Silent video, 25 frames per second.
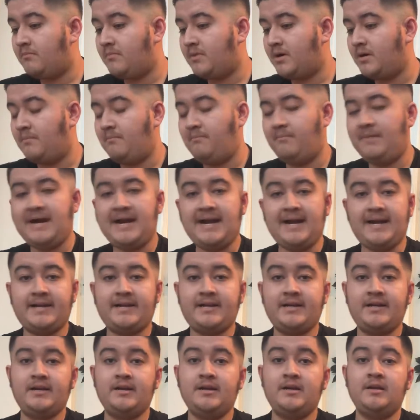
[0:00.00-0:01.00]
Welcome back
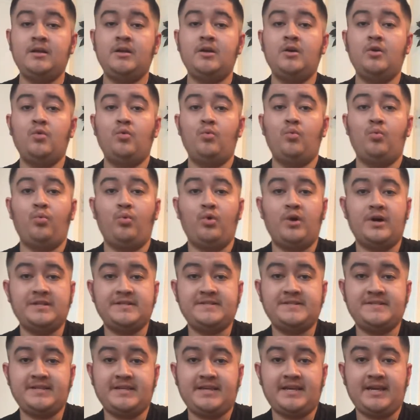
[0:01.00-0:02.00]

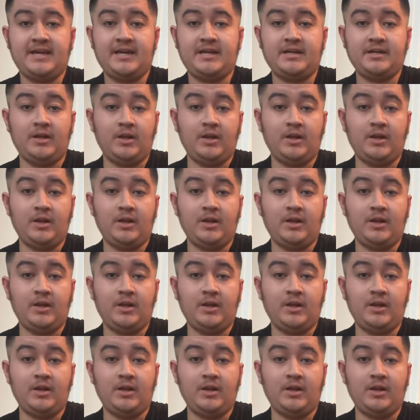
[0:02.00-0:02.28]
once again.